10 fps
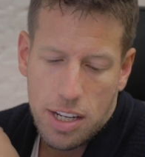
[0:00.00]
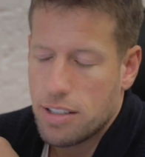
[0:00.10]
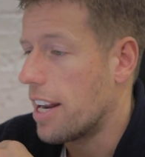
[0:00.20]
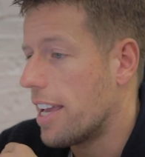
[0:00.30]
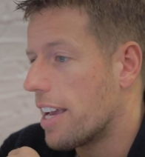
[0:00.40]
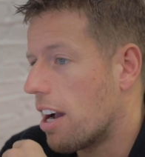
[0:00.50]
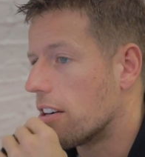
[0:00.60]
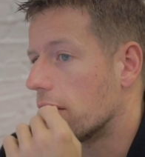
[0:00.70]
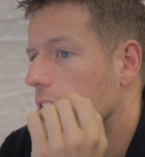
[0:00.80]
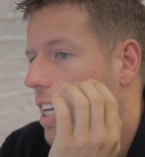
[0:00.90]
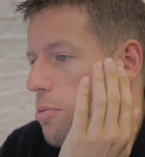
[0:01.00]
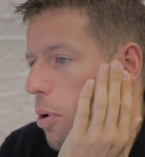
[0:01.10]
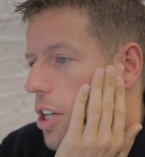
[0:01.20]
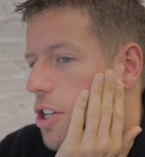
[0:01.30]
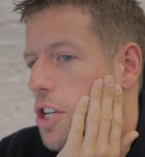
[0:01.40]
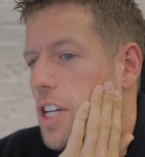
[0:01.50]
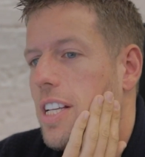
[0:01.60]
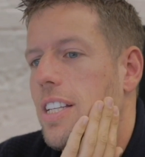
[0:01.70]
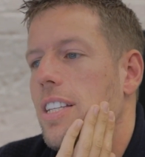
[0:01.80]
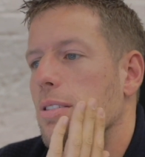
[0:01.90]
So there you go. That's why you should
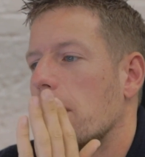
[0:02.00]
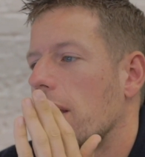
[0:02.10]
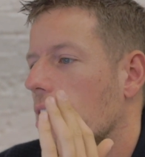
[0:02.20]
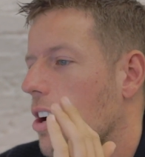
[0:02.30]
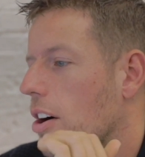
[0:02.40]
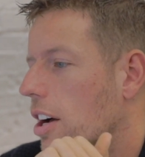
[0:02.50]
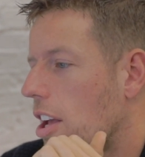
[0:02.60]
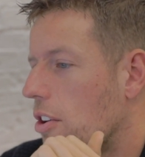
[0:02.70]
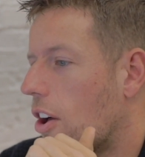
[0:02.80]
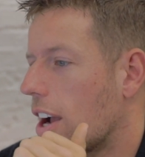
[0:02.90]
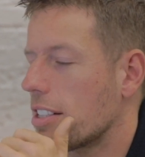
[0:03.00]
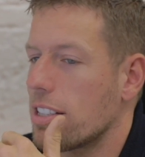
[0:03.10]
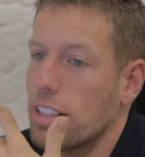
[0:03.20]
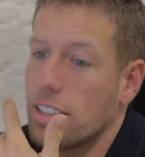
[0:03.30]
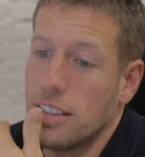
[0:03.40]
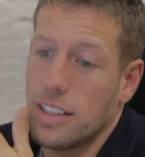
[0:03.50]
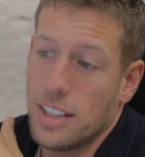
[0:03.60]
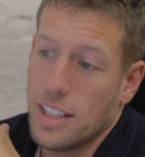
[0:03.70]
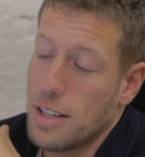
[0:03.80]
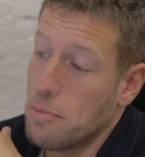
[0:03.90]
listen to me. I don't like to
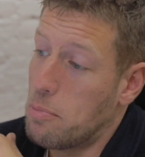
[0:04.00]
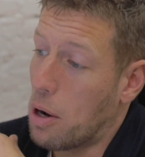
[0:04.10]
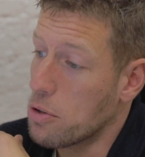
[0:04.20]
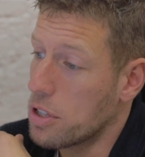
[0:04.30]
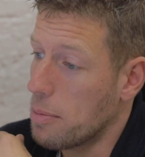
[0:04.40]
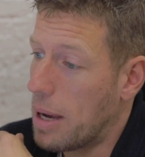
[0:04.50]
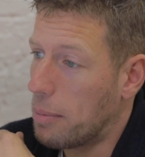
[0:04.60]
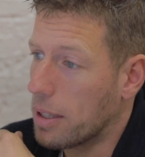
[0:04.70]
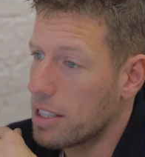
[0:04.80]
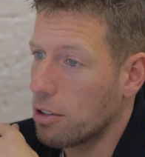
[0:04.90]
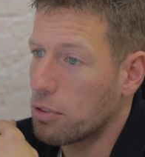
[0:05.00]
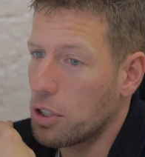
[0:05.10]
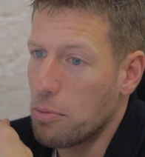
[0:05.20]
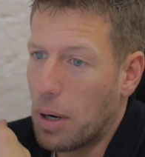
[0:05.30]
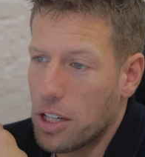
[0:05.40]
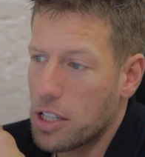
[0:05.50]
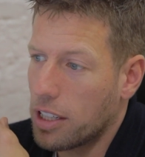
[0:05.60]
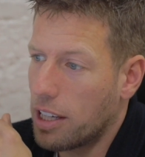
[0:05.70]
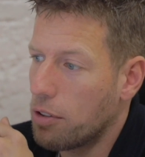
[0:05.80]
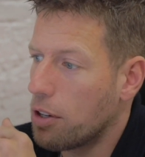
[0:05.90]
boast about myself too much
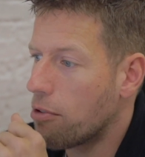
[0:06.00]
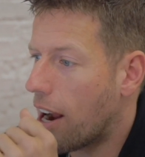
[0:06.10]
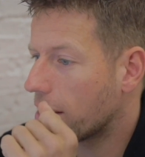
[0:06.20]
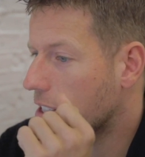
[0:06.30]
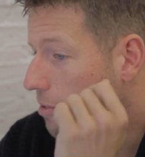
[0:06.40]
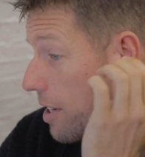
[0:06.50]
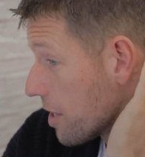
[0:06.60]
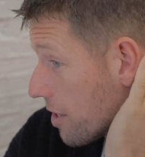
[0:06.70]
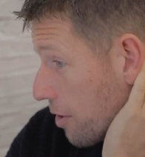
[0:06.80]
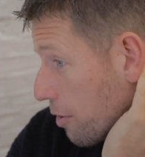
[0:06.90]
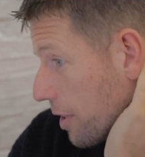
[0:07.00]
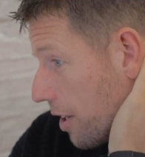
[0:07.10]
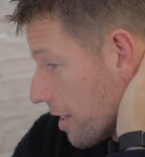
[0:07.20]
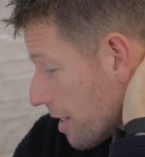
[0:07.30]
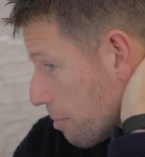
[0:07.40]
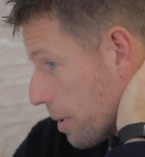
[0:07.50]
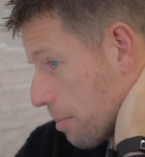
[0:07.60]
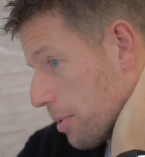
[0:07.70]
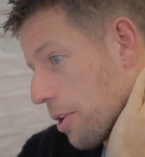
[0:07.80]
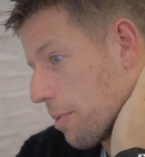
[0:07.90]
and give you a rags to riches story like some
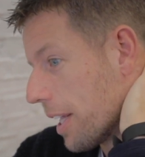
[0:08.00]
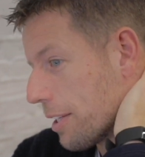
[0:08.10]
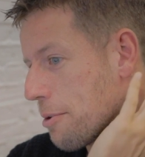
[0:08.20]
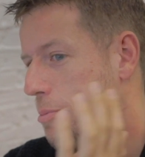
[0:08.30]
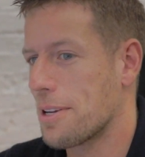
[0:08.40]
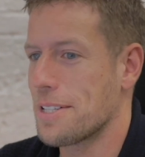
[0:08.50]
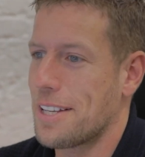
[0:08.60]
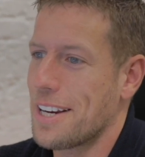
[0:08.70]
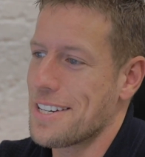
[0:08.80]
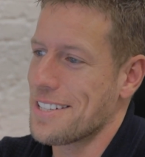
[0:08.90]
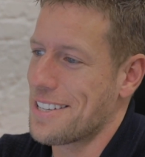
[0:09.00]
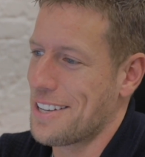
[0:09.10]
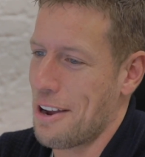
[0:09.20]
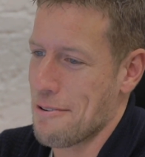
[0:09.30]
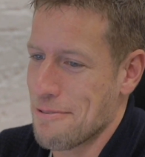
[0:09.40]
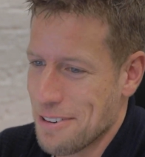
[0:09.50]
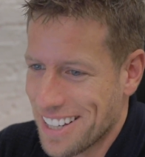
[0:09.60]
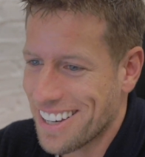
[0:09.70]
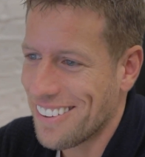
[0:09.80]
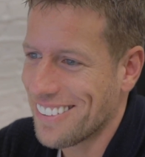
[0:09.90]
people do when they do presentations, because I haven't
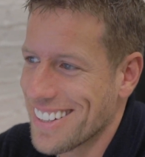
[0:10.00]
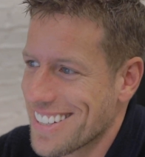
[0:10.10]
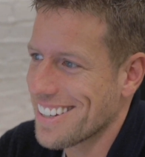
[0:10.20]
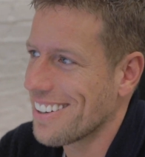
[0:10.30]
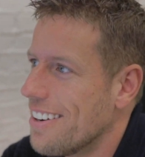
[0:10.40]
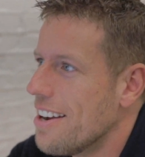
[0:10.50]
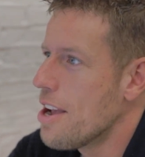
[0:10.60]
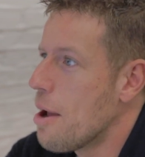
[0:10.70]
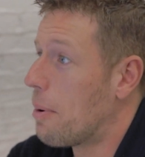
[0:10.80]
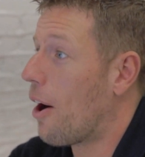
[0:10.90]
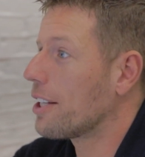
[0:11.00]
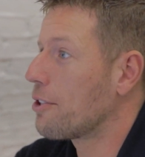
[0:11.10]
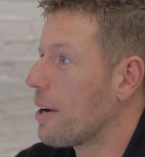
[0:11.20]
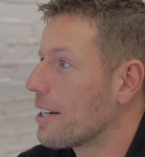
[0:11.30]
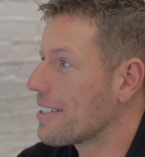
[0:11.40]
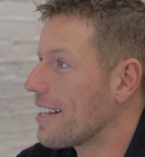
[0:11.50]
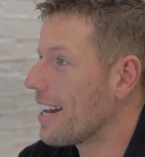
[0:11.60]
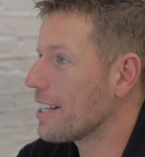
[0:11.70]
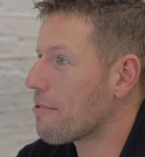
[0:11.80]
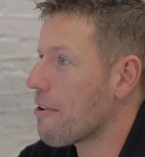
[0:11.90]
really got one. So, but I do
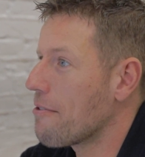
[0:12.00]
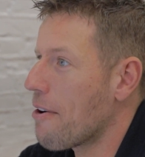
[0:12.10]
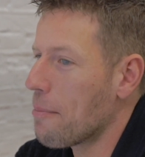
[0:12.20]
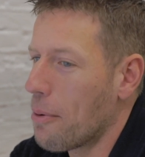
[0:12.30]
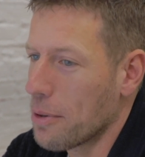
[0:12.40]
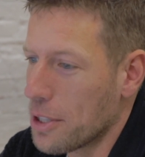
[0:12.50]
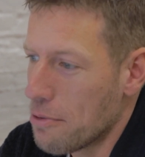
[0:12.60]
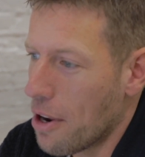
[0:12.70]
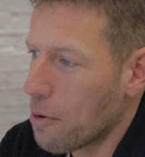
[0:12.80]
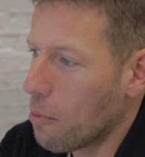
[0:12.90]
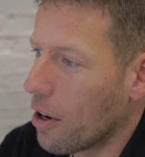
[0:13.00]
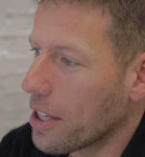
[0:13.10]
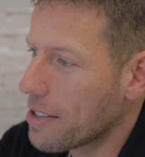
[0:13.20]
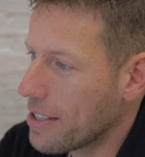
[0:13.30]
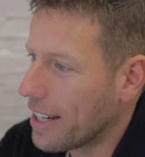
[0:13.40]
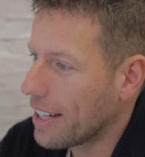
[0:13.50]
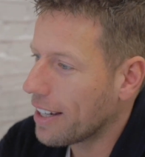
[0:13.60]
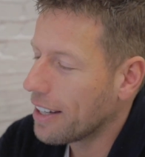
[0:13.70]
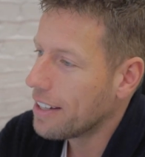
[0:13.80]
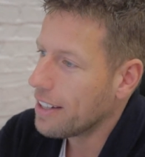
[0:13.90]
understand it's very, very important you know why you're sitting
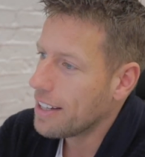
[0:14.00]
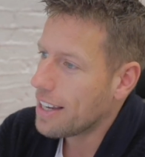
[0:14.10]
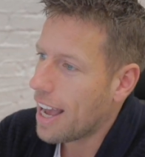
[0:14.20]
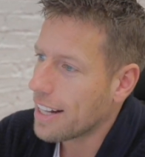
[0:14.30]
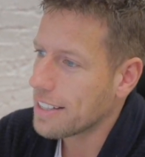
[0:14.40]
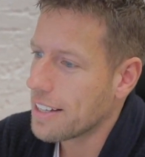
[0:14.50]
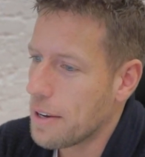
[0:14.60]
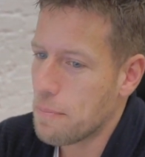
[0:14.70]
here and